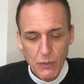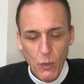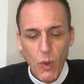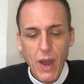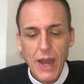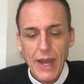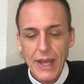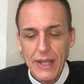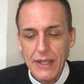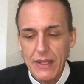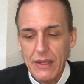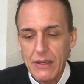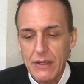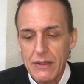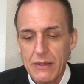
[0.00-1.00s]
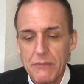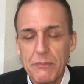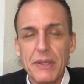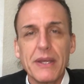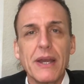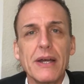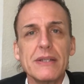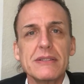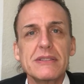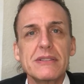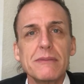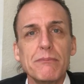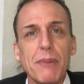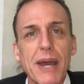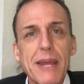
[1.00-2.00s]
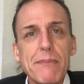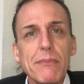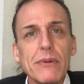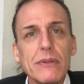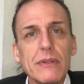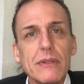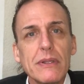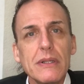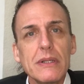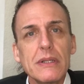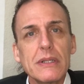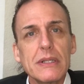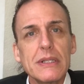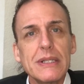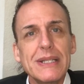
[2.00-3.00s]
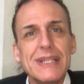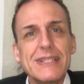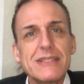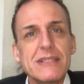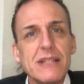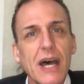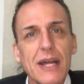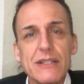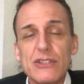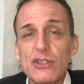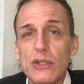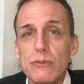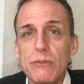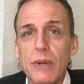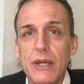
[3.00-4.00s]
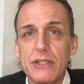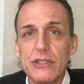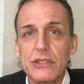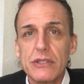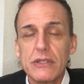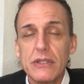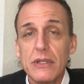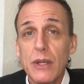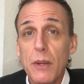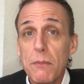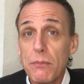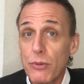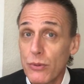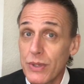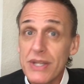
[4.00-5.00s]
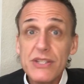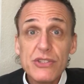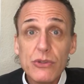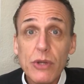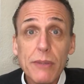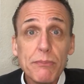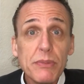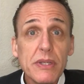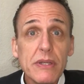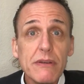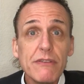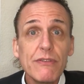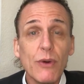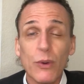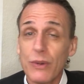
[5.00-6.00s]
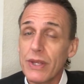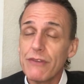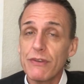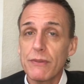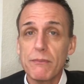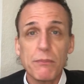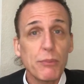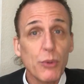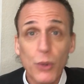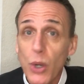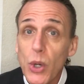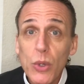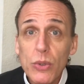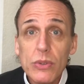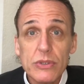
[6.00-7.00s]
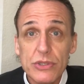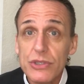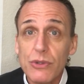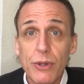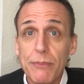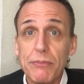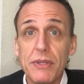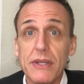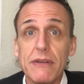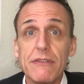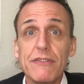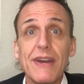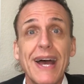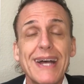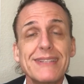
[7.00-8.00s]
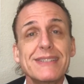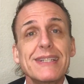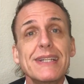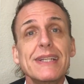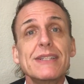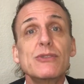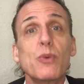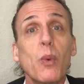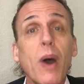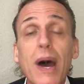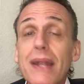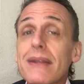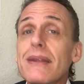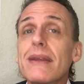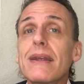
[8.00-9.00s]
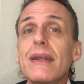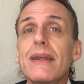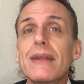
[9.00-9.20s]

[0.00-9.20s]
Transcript: Why? because the Bible is not so much prescriptive or even proscriptive as it is what?